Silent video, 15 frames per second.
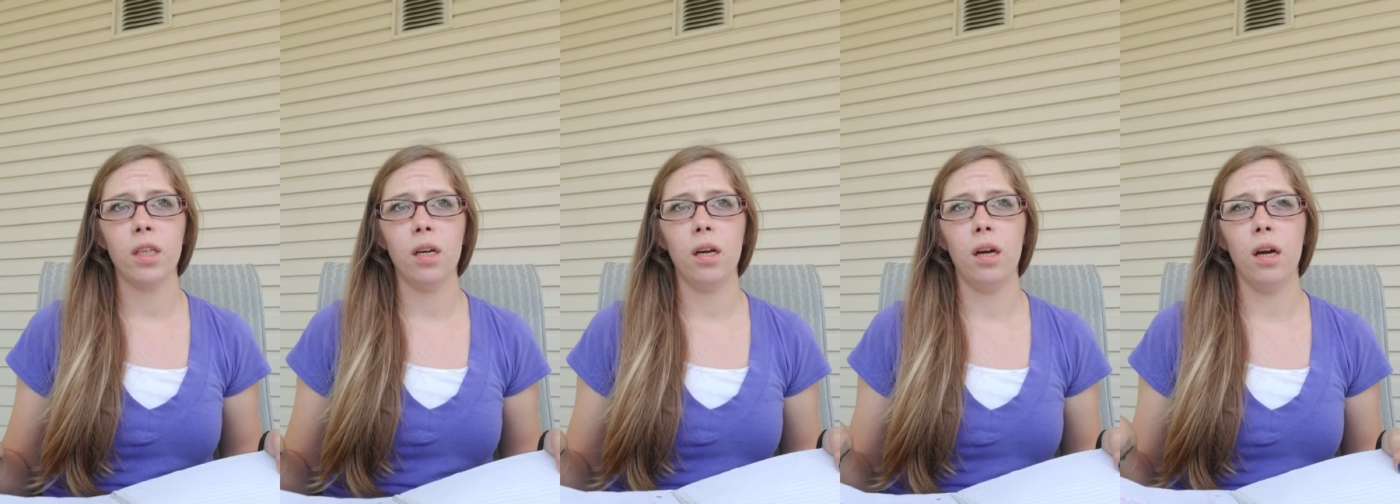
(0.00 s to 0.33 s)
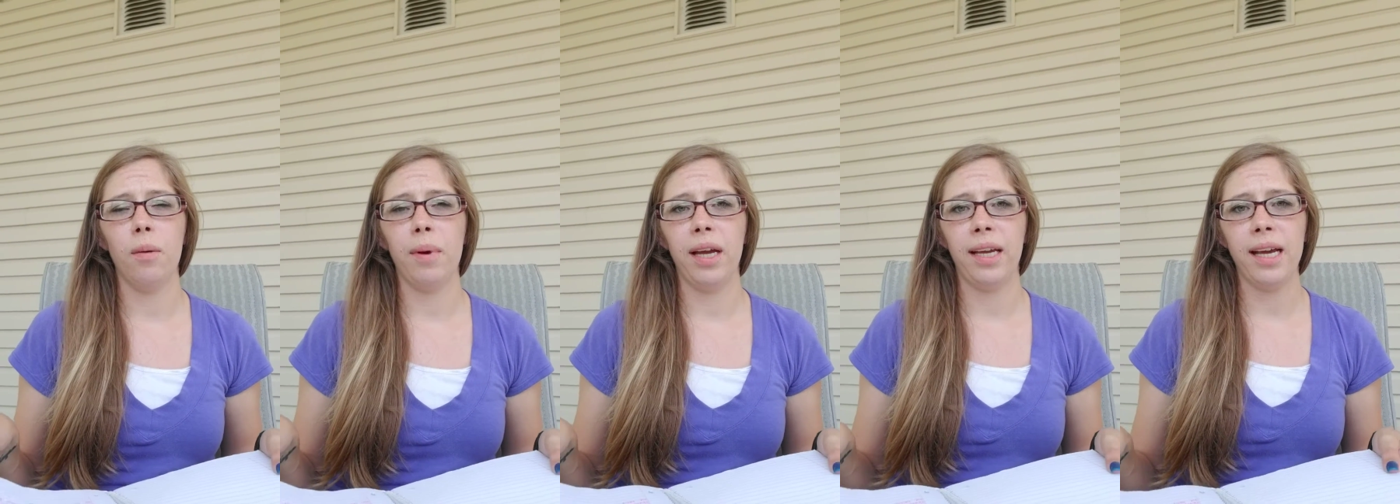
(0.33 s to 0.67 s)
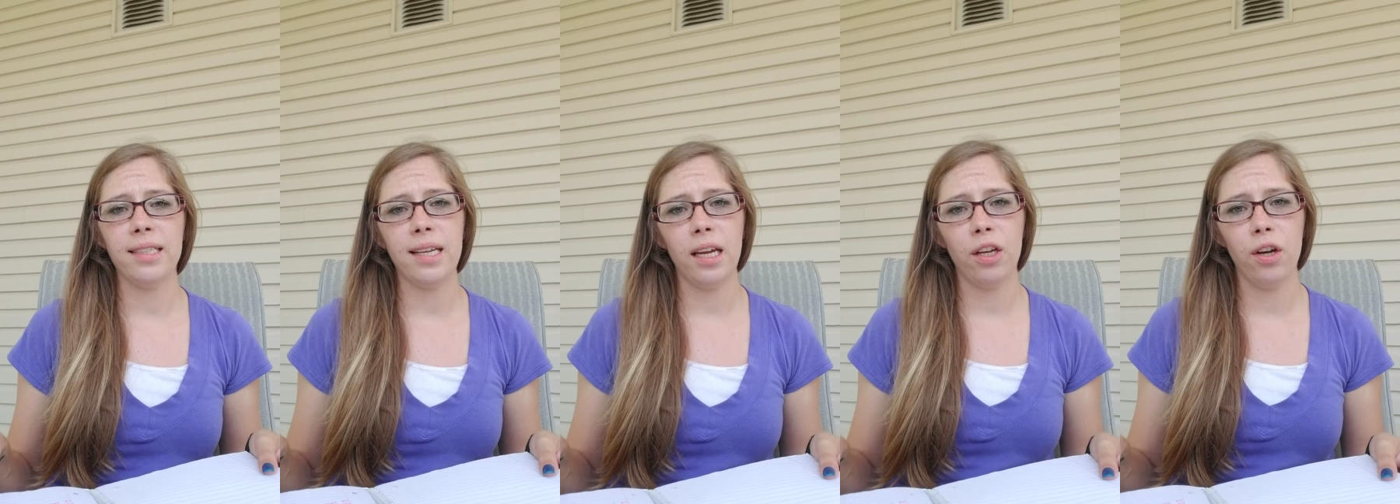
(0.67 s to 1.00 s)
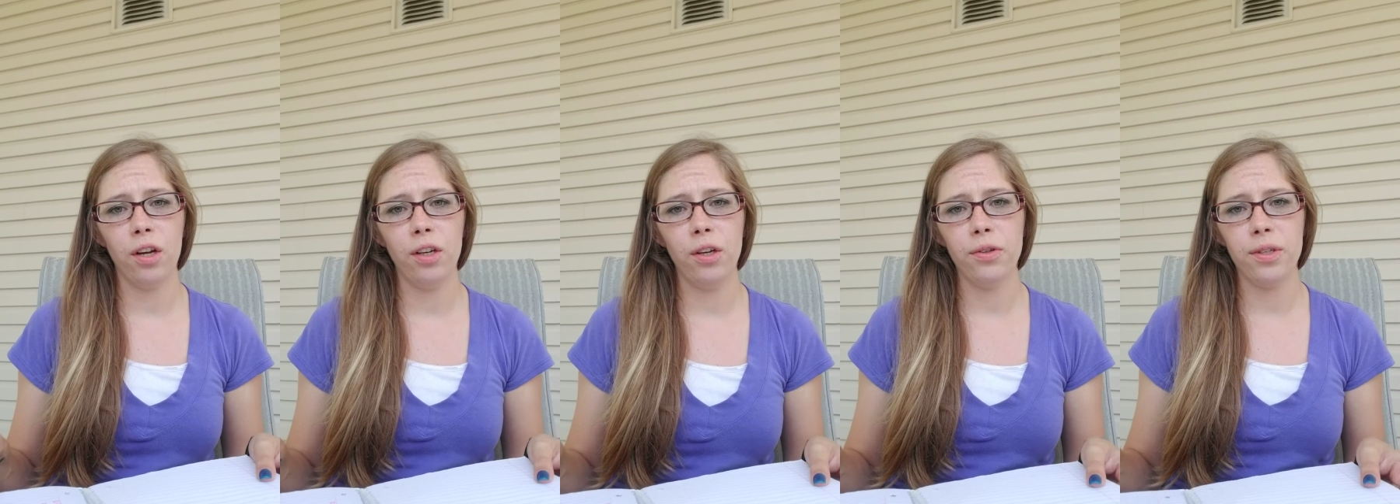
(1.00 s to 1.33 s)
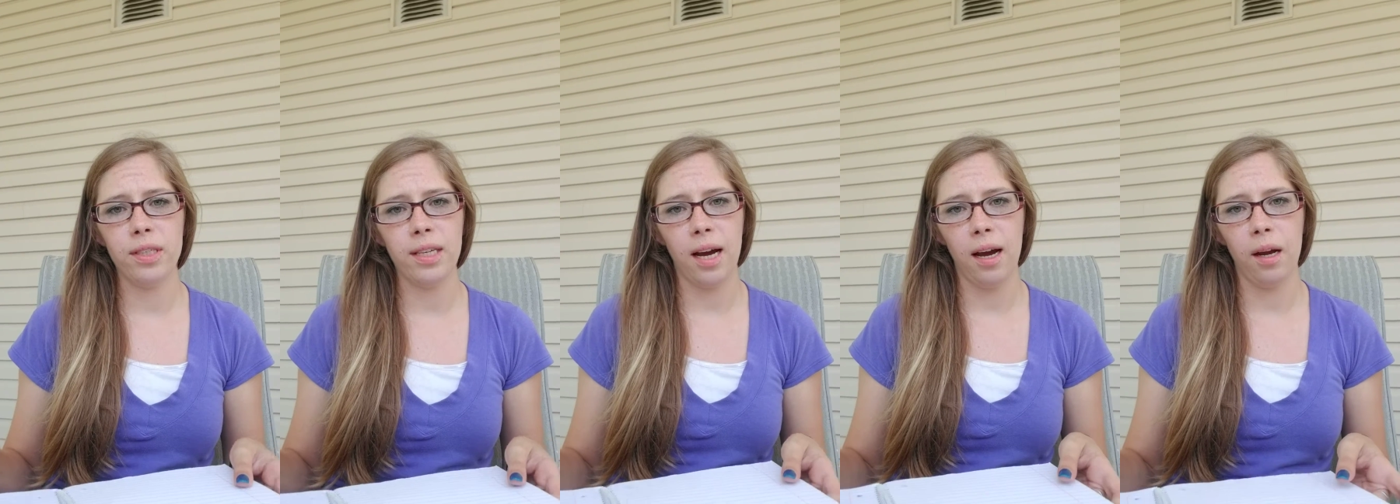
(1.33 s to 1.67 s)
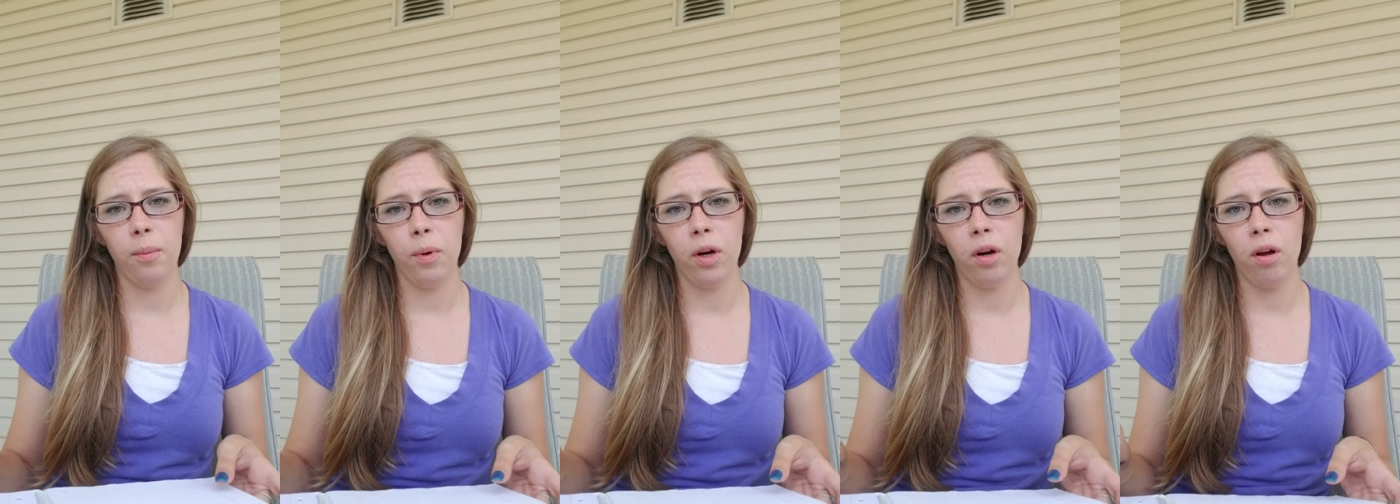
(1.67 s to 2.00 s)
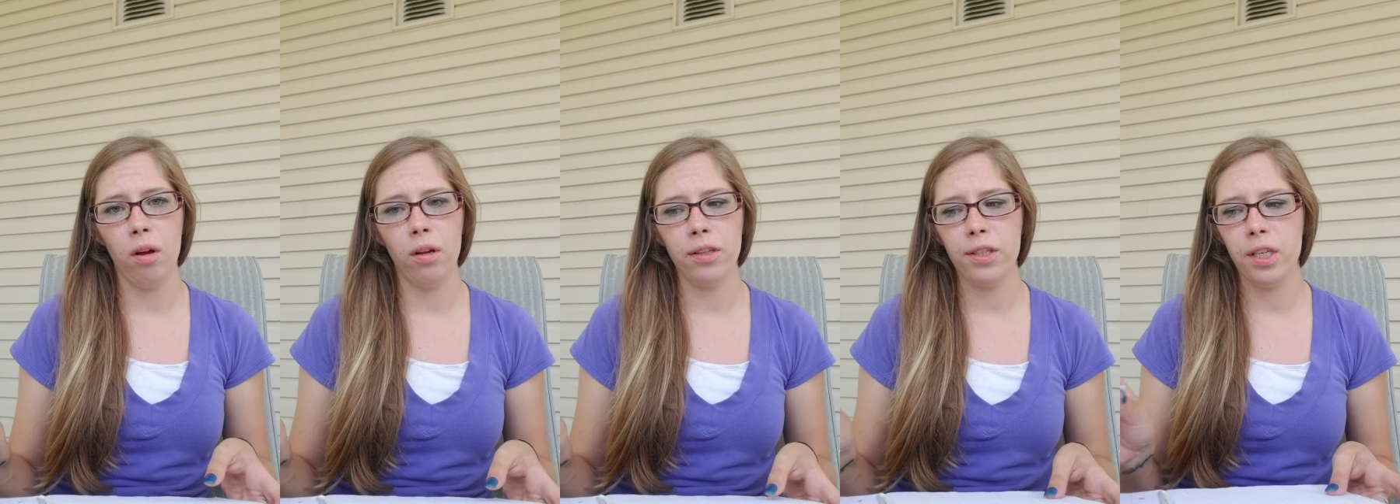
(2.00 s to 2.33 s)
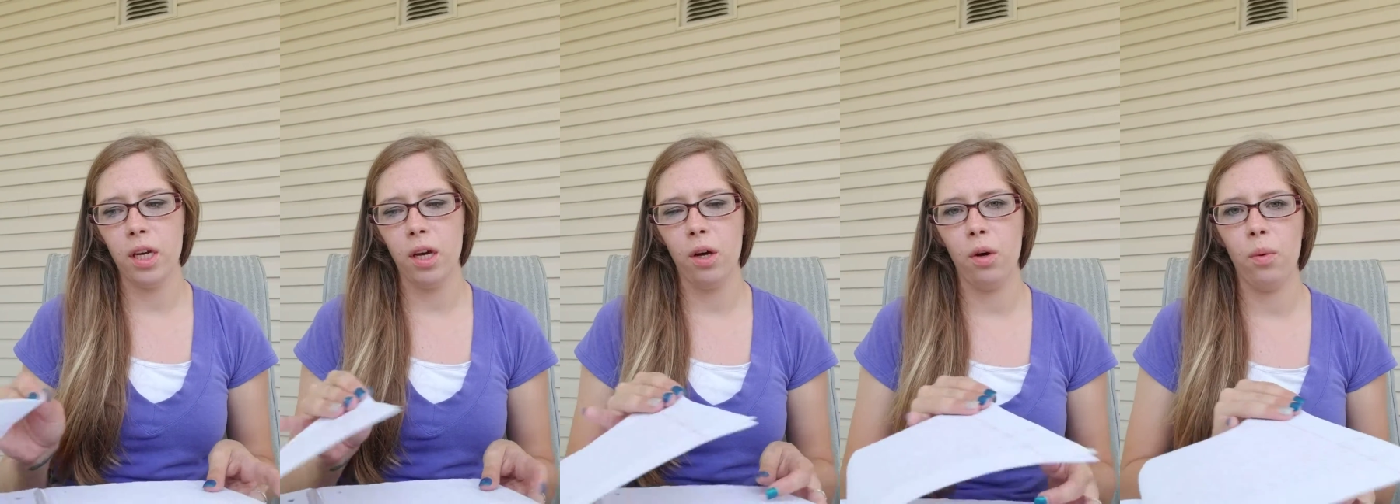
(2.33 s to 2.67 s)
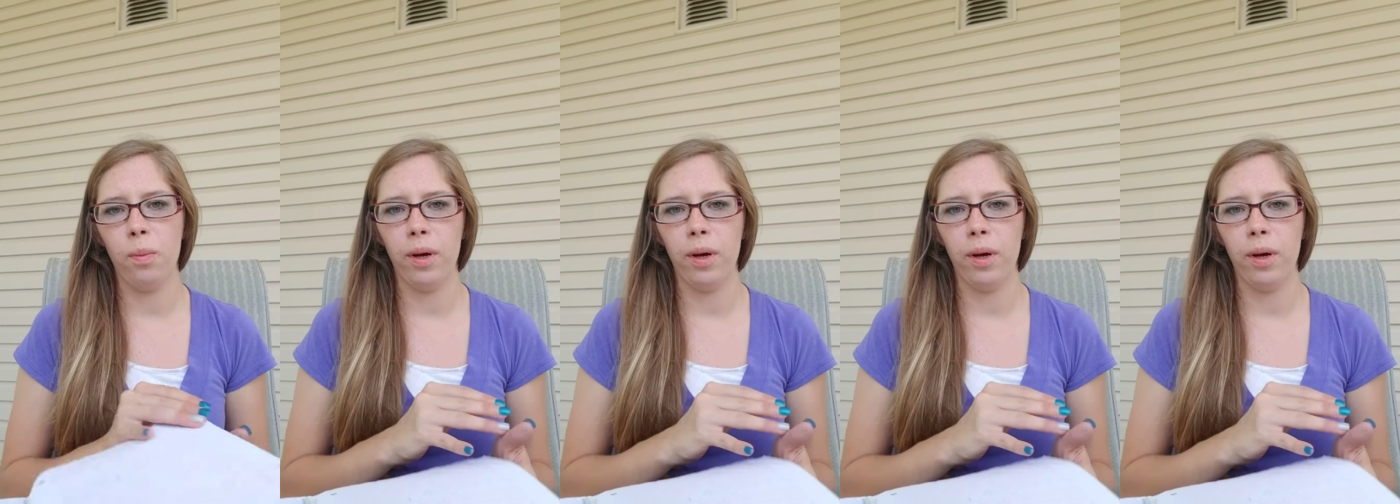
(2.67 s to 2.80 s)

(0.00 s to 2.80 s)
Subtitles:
I guess I could use a timer also,